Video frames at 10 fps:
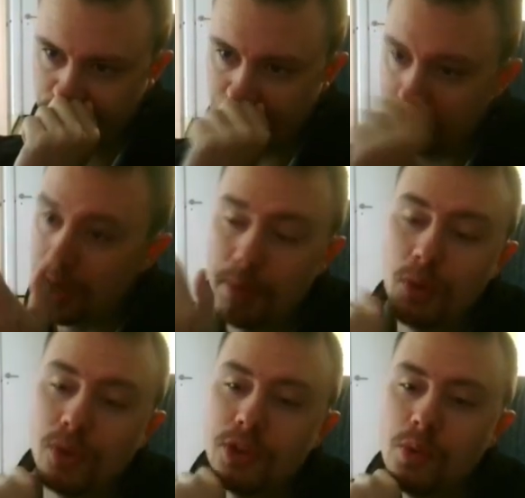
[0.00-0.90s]
And maybe
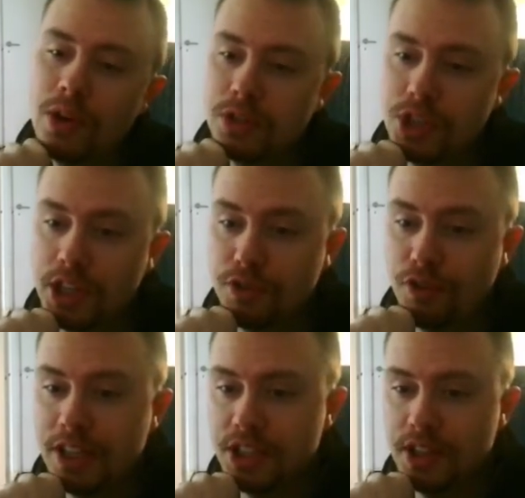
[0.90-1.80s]
Monty will lose against
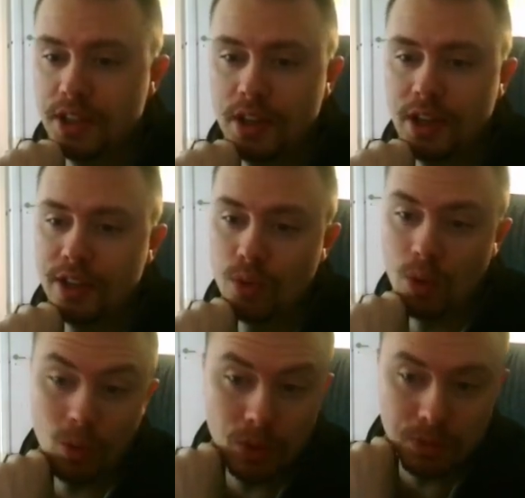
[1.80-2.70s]
FaZe and then the leader
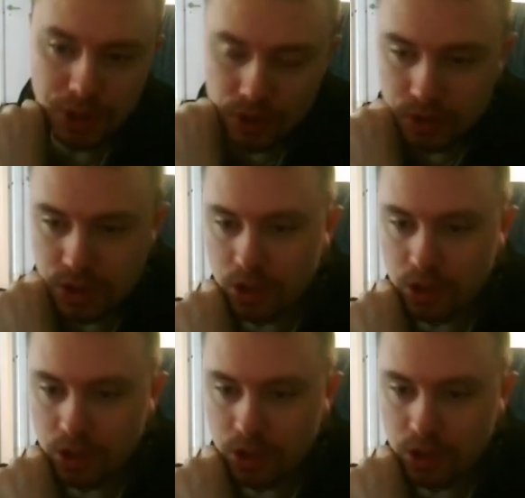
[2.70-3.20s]
role won't be good.